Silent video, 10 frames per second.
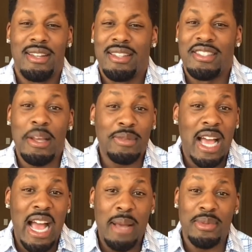
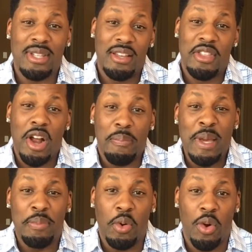Sometimes there are
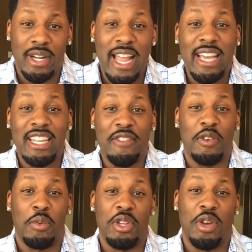people who are negative,
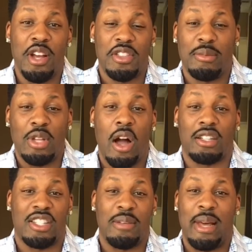and when you hear them talk
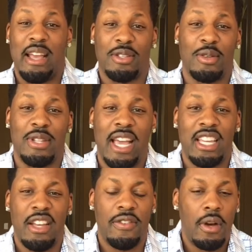to somebody else who's
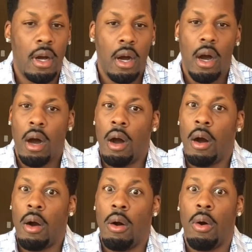negative,
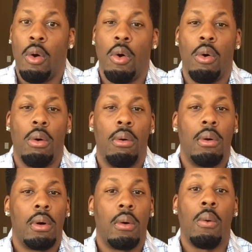oh,
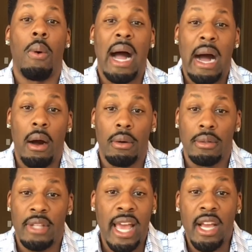wow,
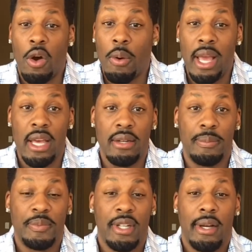they go in.
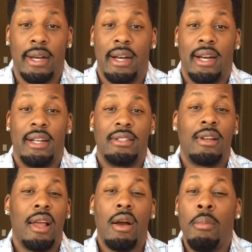They're
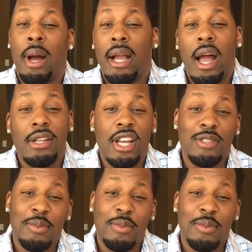like, oh my gosh, guess